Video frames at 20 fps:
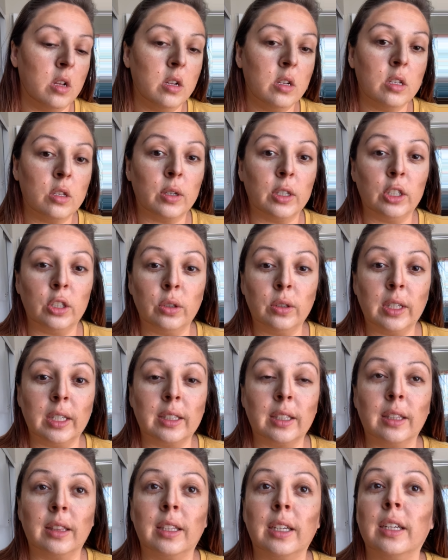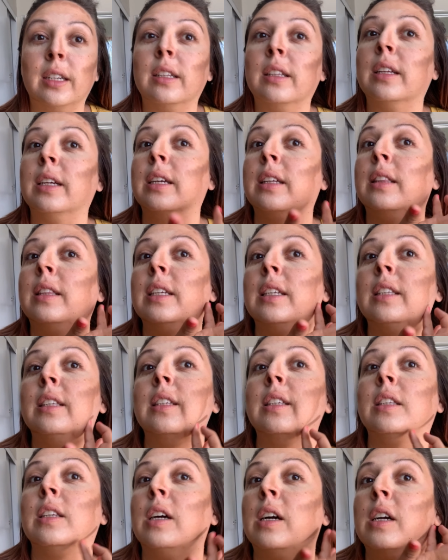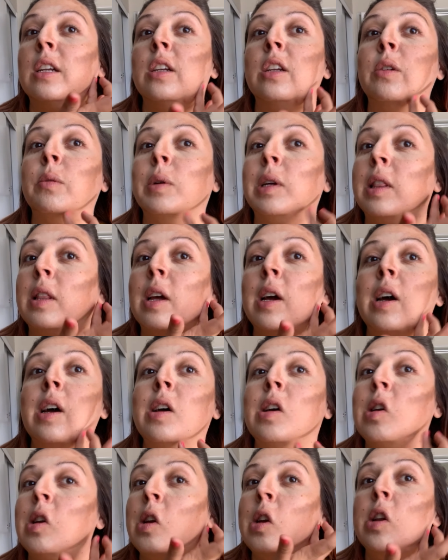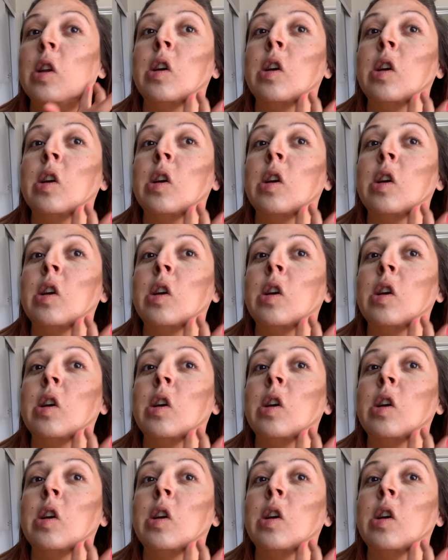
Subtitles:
So I do like that like this is not doing that, you